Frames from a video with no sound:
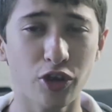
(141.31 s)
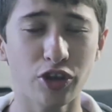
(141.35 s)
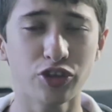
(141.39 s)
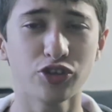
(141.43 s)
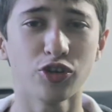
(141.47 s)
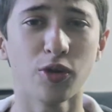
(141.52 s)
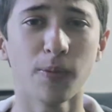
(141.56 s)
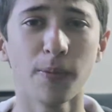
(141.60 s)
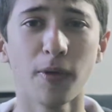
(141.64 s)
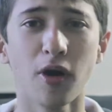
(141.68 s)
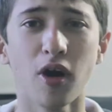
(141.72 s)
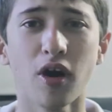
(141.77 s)

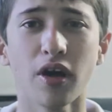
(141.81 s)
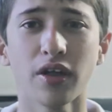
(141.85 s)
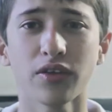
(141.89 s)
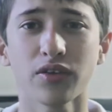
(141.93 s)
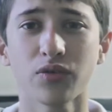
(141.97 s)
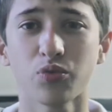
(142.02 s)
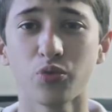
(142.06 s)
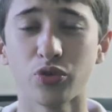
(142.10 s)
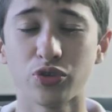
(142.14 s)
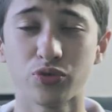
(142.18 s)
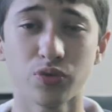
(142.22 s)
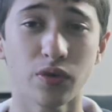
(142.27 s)
ratio
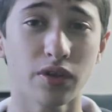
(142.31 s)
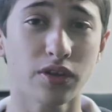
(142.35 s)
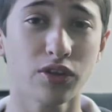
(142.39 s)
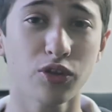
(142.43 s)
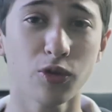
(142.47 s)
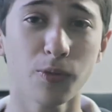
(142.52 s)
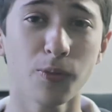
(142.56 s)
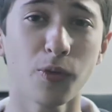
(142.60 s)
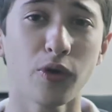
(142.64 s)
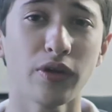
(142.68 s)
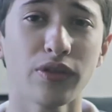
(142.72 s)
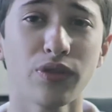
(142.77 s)
bars, which was
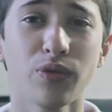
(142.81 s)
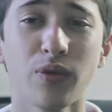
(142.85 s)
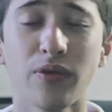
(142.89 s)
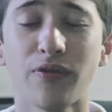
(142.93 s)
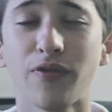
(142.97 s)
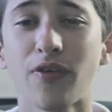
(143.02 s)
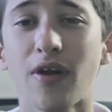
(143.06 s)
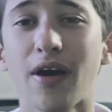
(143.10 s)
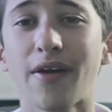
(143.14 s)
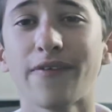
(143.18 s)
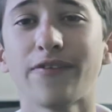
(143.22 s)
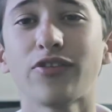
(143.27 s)

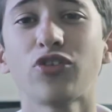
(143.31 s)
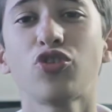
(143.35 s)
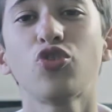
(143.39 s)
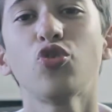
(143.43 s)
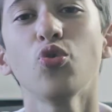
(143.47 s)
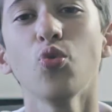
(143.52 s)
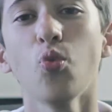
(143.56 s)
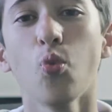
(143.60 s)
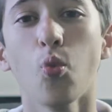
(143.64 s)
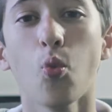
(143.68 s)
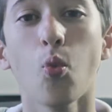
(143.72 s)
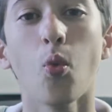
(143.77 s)
2.35
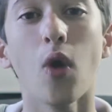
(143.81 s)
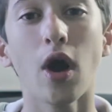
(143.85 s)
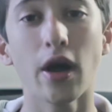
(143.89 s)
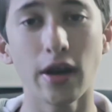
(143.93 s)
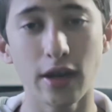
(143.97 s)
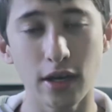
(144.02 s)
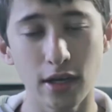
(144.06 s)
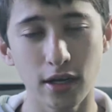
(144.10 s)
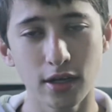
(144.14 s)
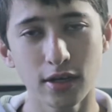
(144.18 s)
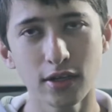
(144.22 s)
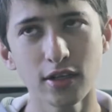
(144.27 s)
to
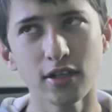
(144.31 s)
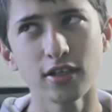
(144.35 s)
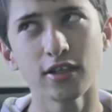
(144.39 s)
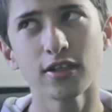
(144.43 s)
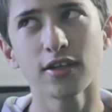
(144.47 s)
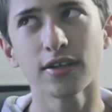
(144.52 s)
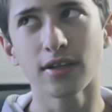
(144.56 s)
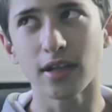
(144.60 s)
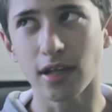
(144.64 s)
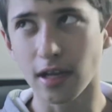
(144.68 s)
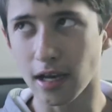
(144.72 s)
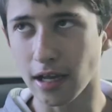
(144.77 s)
1,
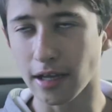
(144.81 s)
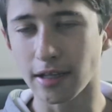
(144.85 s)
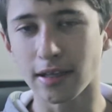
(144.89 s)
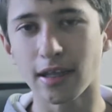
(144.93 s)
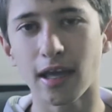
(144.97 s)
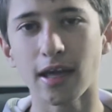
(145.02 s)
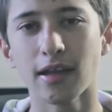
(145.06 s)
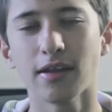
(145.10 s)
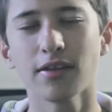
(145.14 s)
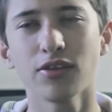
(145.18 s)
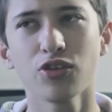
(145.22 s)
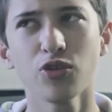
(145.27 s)
because I like
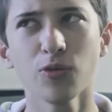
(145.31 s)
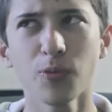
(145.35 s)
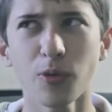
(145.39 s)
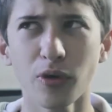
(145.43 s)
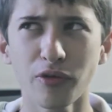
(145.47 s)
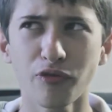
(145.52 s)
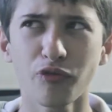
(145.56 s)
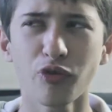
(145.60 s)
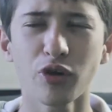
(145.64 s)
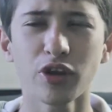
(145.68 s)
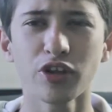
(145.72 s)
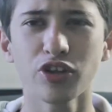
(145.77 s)
that.
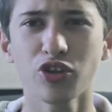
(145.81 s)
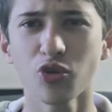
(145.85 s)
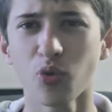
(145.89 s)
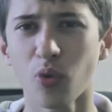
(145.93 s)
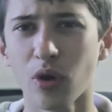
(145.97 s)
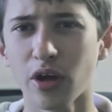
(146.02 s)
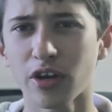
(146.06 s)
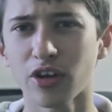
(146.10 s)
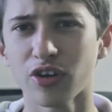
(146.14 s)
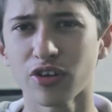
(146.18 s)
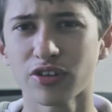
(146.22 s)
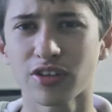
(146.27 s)
2.40 to
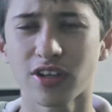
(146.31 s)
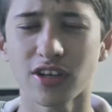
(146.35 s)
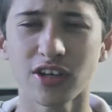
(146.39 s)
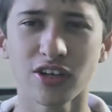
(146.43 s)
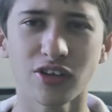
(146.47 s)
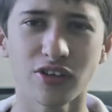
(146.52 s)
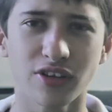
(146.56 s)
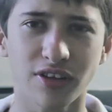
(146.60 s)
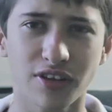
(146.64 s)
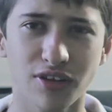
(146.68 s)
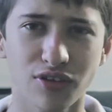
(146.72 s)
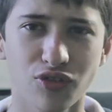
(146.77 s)
1 looked a
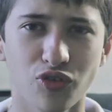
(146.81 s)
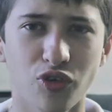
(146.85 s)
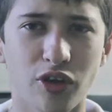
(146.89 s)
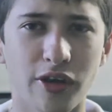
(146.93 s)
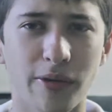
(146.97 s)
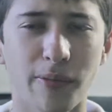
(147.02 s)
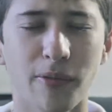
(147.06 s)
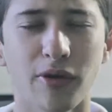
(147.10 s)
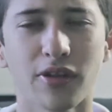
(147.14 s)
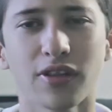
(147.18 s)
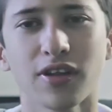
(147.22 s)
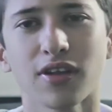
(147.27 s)
little
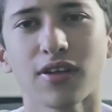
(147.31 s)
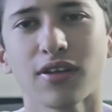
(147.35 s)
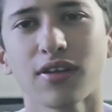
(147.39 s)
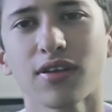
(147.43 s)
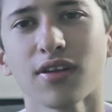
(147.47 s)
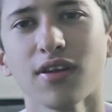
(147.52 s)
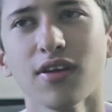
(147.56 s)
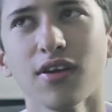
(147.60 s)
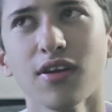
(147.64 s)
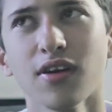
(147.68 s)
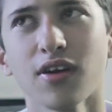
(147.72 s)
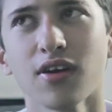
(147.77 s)
extreme on
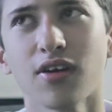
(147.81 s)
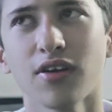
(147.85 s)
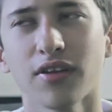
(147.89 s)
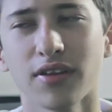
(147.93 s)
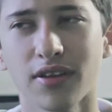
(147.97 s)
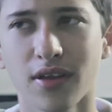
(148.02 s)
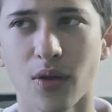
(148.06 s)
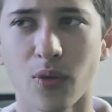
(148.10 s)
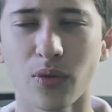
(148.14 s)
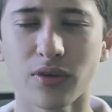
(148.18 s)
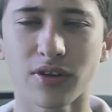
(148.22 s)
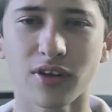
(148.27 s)
this,
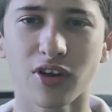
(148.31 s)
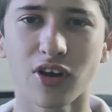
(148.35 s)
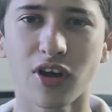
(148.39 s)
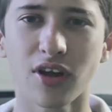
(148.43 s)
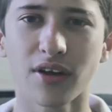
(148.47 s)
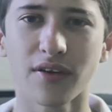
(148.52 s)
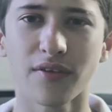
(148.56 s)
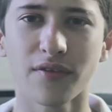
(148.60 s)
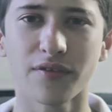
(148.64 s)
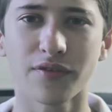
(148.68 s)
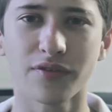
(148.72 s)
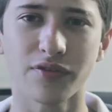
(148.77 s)
because there was a
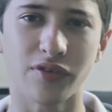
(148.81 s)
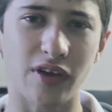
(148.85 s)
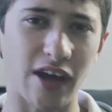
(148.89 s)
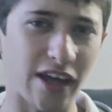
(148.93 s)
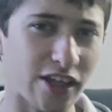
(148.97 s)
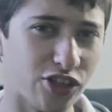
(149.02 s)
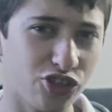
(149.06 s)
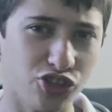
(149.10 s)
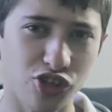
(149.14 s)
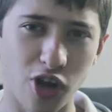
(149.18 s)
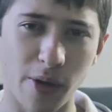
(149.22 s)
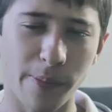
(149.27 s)
lot of
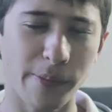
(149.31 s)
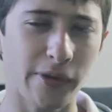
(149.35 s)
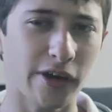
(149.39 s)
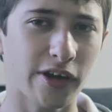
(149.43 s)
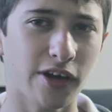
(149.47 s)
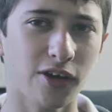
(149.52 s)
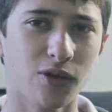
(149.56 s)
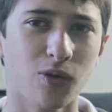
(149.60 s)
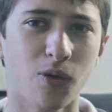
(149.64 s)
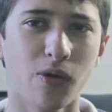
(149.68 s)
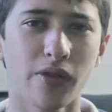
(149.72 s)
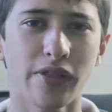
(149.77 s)
head
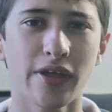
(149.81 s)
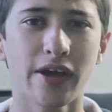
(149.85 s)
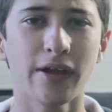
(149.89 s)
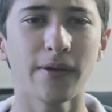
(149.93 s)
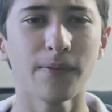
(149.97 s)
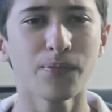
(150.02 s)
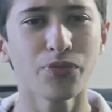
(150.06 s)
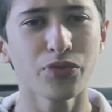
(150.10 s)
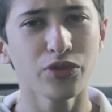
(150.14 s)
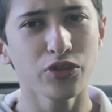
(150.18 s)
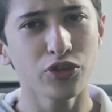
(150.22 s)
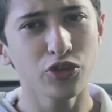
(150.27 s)
shopping and all
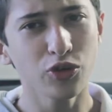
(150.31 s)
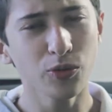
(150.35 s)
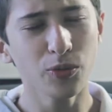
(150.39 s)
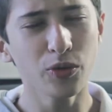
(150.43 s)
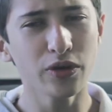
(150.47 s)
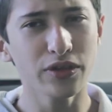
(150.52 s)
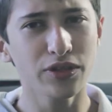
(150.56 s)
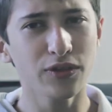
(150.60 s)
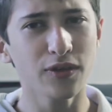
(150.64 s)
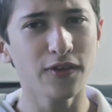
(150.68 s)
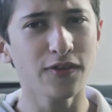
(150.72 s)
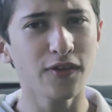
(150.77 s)
that.
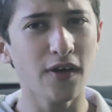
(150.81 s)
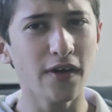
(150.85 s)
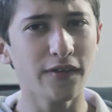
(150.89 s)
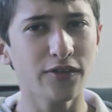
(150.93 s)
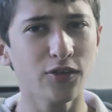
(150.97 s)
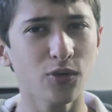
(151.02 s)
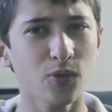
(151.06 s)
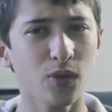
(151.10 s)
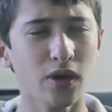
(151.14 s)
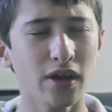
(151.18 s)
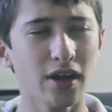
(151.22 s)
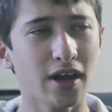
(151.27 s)

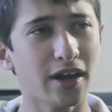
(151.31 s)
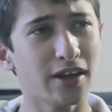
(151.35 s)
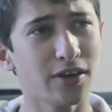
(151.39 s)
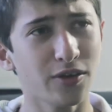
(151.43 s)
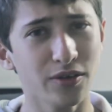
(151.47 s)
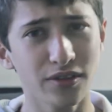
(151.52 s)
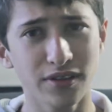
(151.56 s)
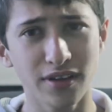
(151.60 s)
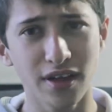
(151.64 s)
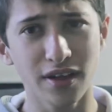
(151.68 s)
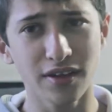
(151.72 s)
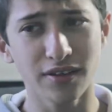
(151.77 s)
2.35 to 1, I
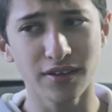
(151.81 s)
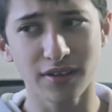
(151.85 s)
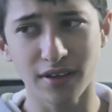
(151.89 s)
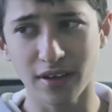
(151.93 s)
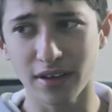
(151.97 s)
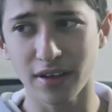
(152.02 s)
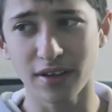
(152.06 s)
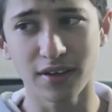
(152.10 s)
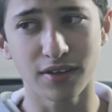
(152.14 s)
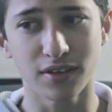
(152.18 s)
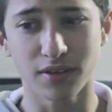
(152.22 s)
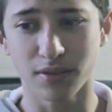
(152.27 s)
know it sounds
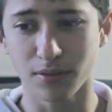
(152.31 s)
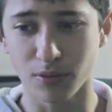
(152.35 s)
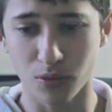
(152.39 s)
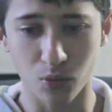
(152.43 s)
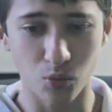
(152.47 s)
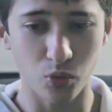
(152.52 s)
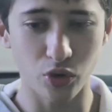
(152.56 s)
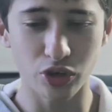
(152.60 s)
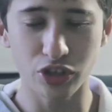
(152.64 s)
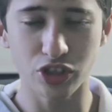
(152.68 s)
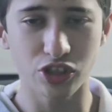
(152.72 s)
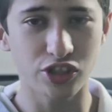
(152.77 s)
like it
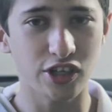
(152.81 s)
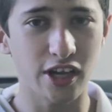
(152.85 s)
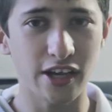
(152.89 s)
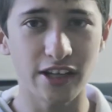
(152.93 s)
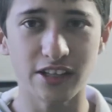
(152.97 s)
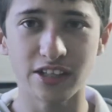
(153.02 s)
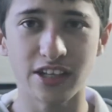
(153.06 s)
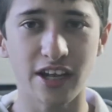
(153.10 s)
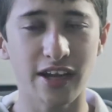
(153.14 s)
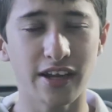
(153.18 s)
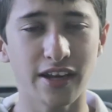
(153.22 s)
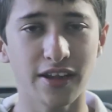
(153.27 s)
wouldn't
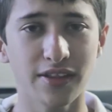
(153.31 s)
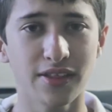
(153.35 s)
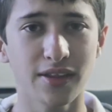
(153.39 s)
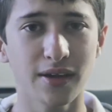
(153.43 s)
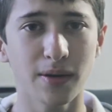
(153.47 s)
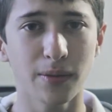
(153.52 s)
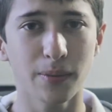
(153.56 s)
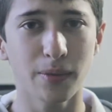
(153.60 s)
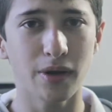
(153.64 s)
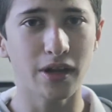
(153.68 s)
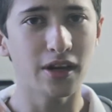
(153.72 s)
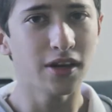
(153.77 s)
change
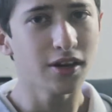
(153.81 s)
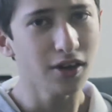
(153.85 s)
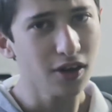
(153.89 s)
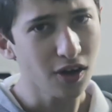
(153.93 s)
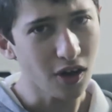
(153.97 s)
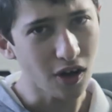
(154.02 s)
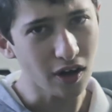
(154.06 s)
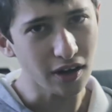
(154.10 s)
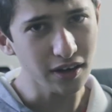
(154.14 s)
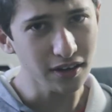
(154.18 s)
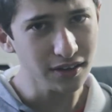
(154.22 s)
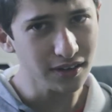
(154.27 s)
anything, but
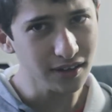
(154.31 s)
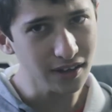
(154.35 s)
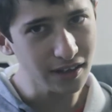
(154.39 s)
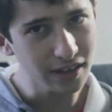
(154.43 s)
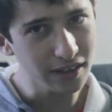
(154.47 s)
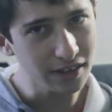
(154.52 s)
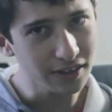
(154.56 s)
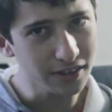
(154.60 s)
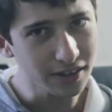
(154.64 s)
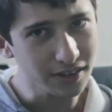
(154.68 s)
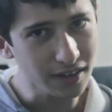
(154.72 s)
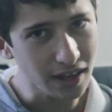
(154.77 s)

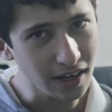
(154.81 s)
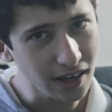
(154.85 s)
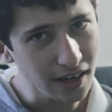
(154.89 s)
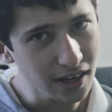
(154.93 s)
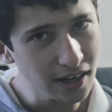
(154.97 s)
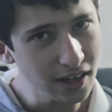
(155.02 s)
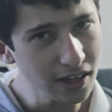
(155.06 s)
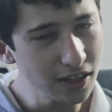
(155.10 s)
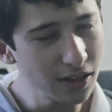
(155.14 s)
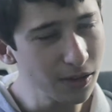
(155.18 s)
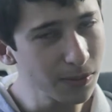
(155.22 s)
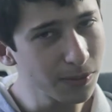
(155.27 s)
honestly, just a
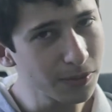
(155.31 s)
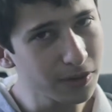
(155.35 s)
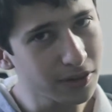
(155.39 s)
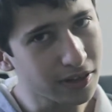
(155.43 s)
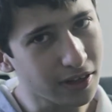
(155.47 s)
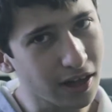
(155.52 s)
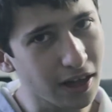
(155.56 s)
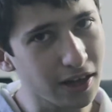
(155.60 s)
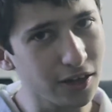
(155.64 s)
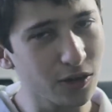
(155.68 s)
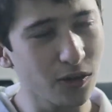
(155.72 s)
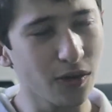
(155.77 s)
little
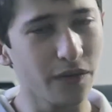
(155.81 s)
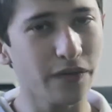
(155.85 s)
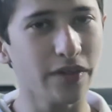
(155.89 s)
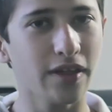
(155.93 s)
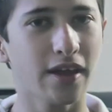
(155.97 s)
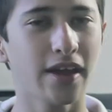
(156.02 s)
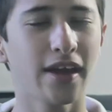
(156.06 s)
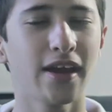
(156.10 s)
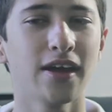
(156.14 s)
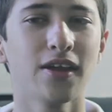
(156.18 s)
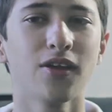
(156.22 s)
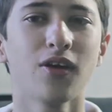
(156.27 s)
bit cutting over
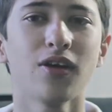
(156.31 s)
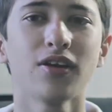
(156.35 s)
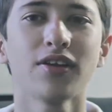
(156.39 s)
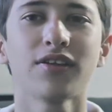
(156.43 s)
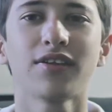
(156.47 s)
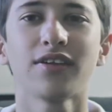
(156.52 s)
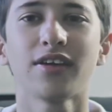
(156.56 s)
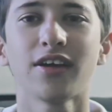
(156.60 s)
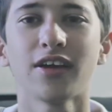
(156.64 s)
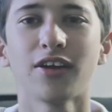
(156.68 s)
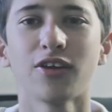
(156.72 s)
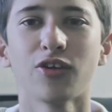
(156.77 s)
the head
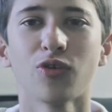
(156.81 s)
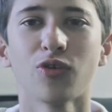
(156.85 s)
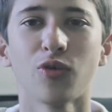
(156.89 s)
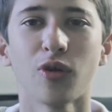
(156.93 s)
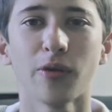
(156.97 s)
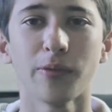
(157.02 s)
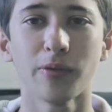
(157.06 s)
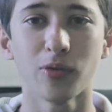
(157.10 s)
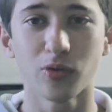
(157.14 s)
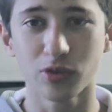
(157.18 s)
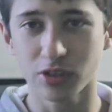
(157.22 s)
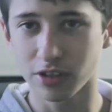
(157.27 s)
honestly can
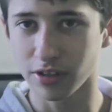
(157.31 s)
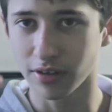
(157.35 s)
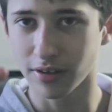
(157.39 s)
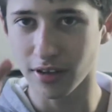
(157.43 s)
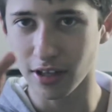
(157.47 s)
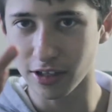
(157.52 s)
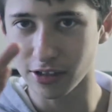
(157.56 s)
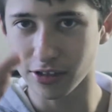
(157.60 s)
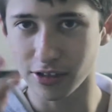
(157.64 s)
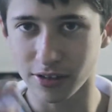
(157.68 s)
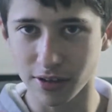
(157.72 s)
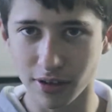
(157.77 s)
annoy me, which is
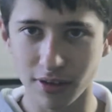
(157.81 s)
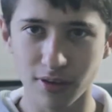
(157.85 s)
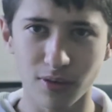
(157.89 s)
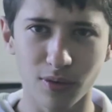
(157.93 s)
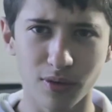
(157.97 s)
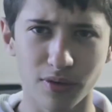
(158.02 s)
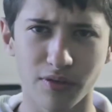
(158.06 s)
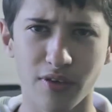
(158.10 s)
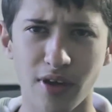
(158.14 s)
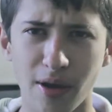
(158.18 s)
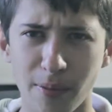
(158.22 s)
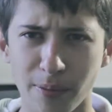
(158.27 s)
actually
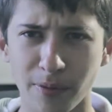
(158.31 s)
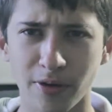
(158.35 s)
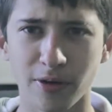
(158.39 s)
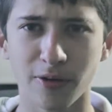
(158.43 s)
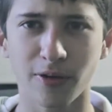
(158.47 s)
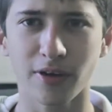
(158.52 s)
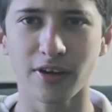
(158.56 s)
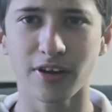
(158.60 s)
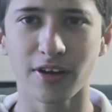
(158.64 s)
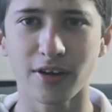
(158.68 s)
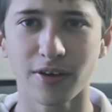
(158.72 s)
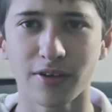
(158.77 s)
sort of happening
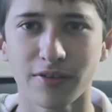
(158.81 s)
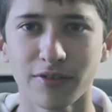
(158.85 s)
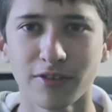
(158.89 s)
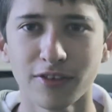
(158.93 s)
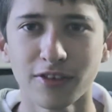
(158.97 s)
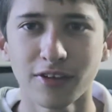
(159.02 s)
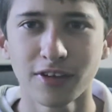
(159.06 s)
right now.